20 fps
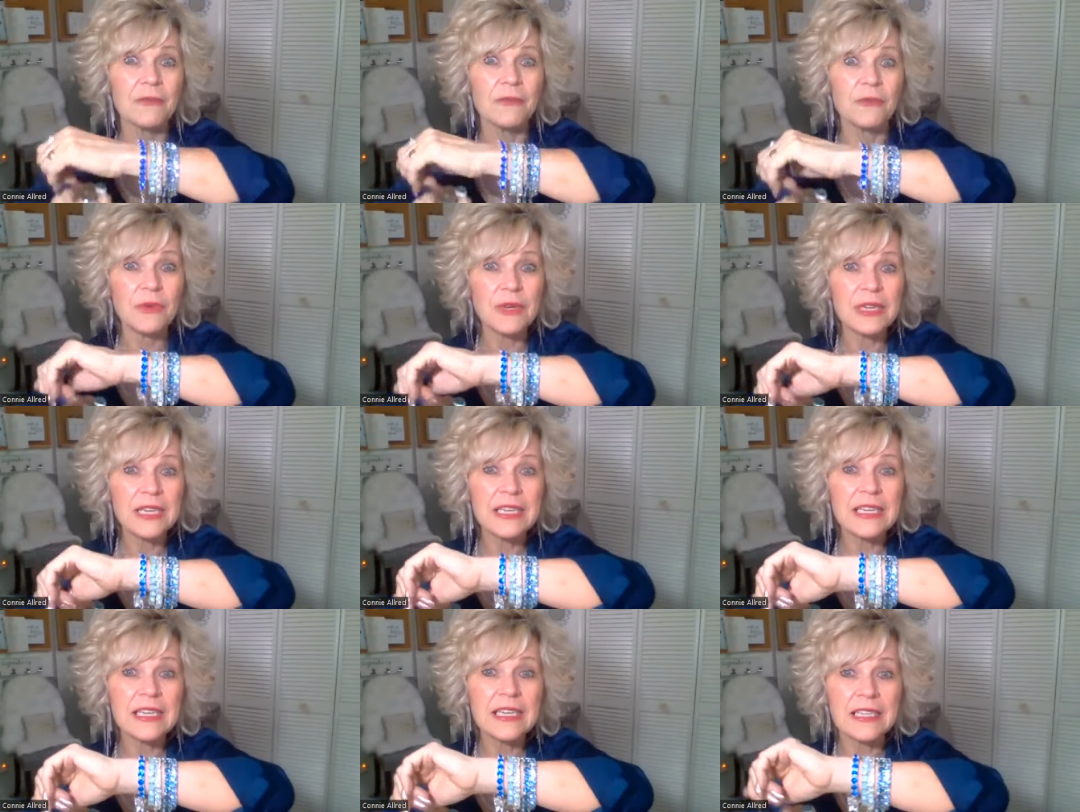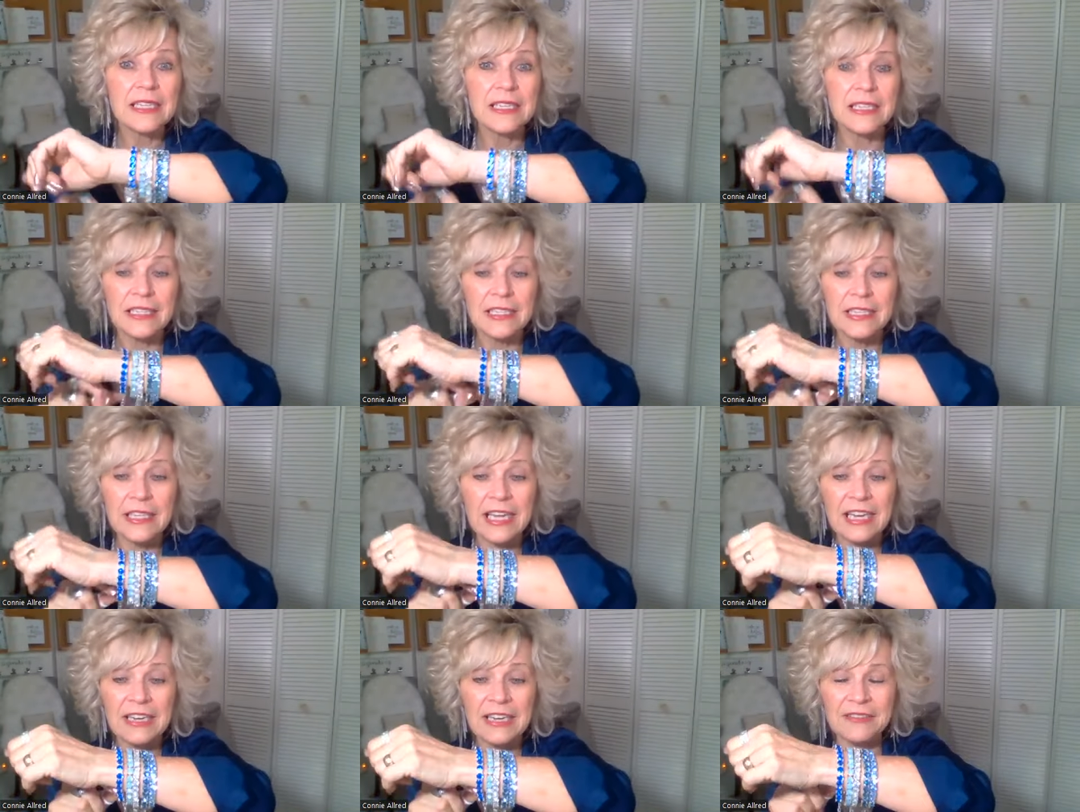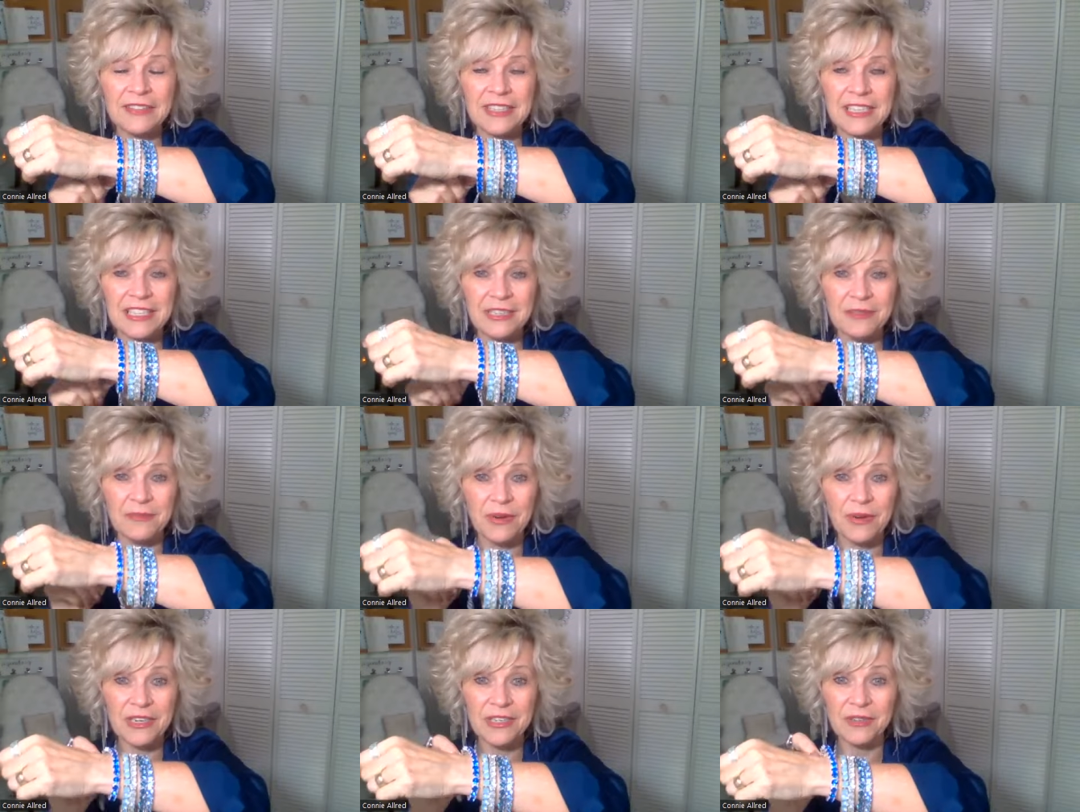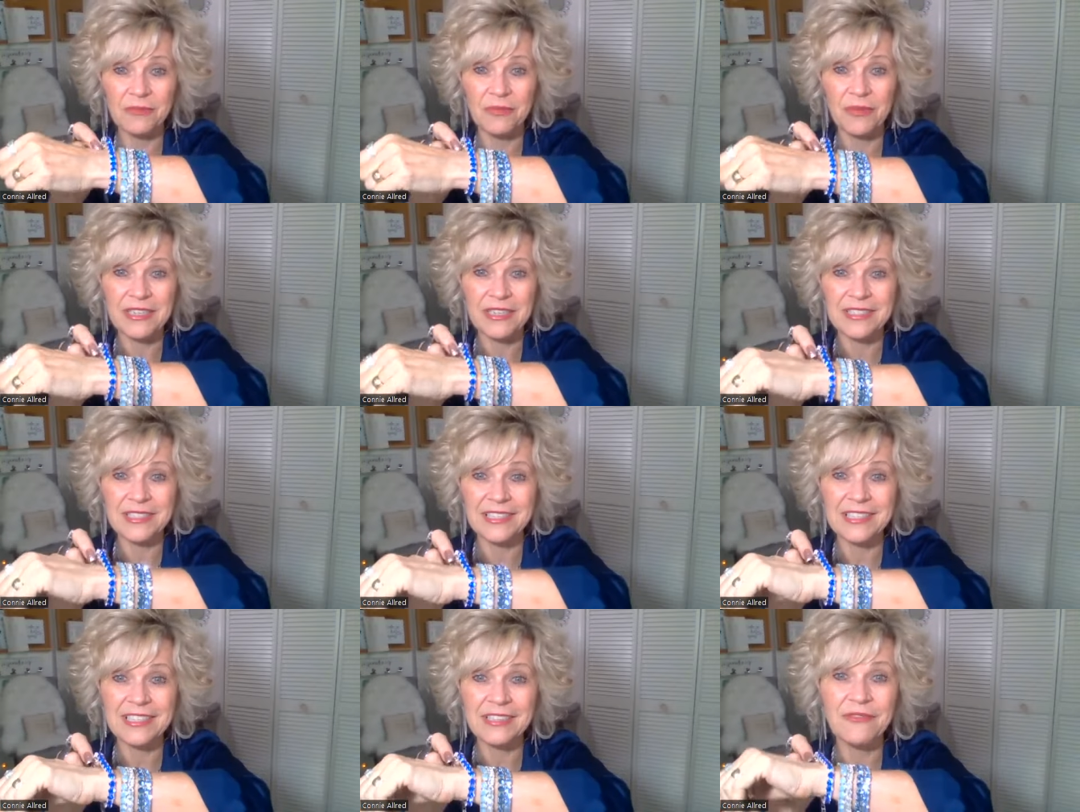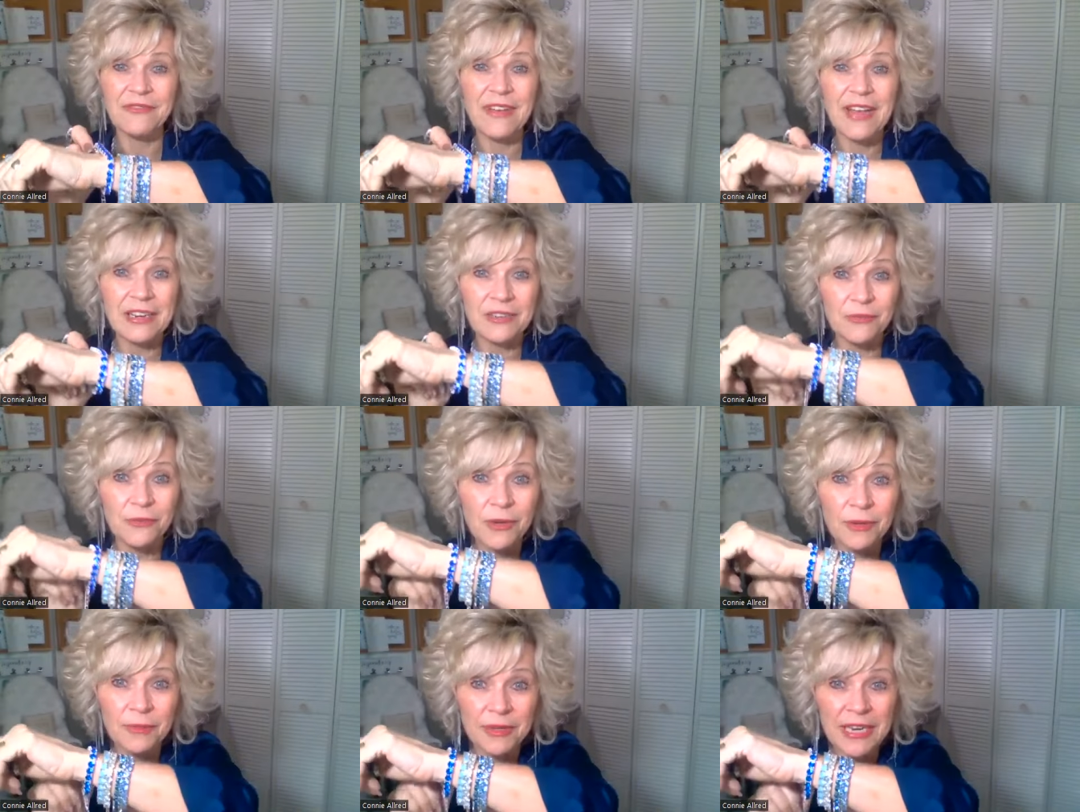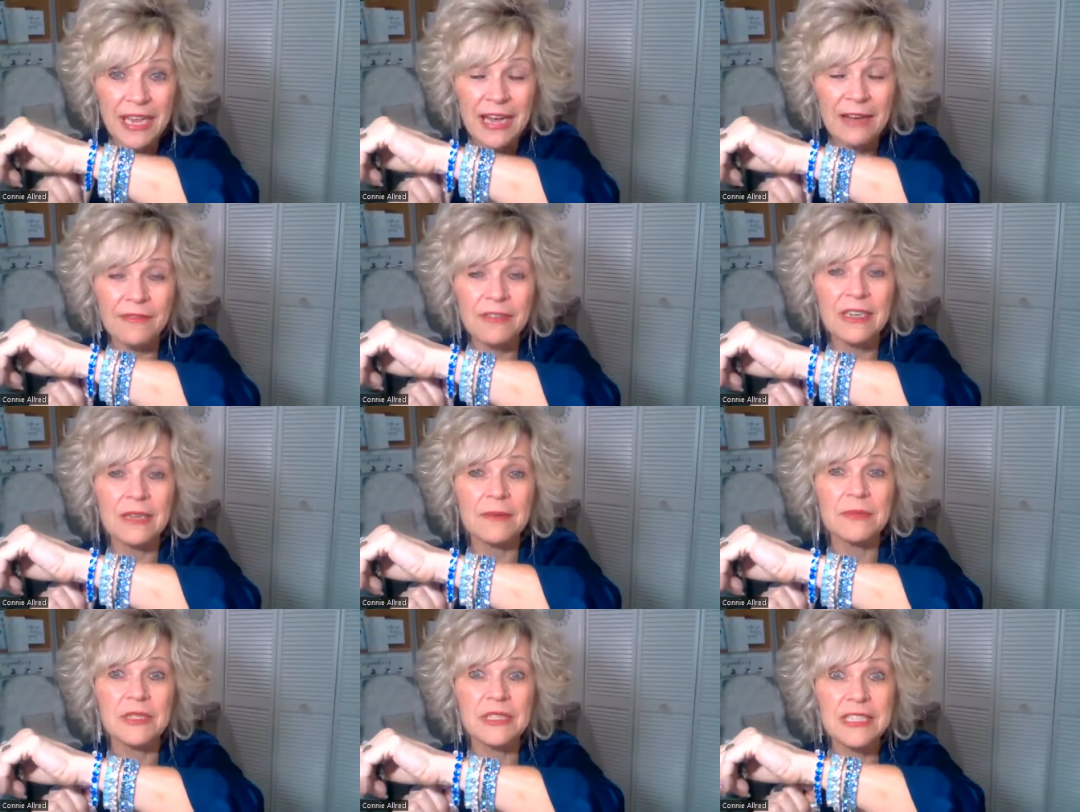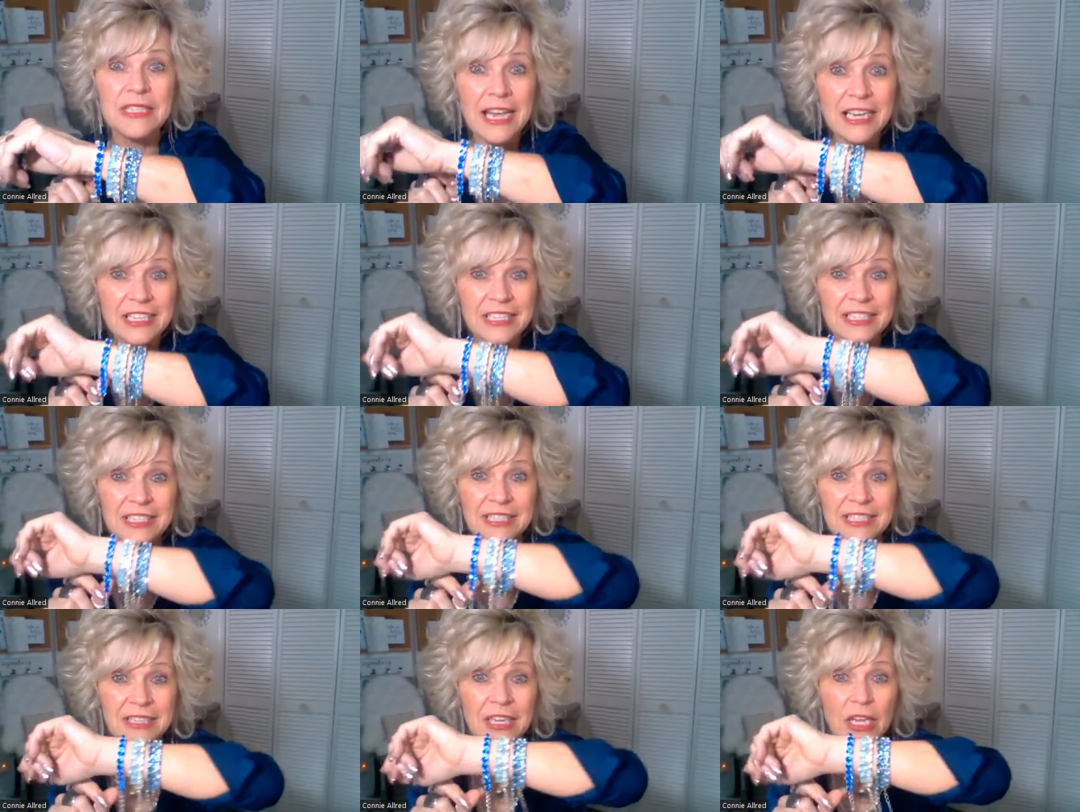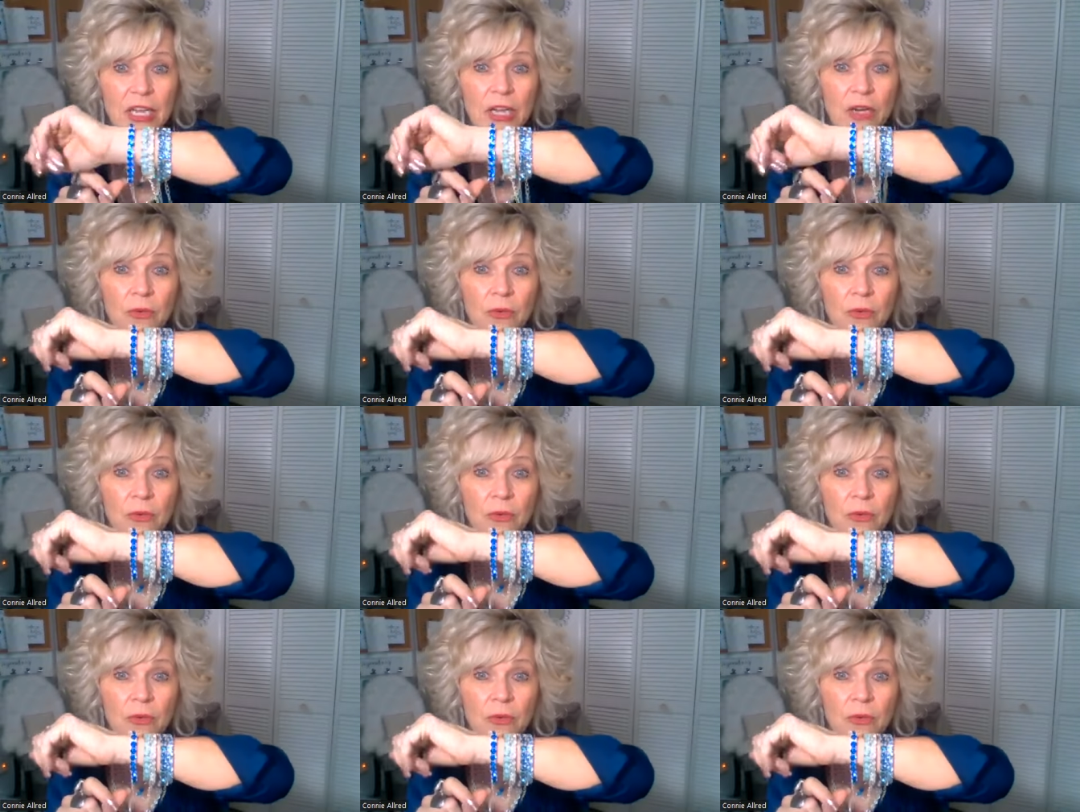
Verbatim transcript: we love these impression bracelets in fact women have an obsession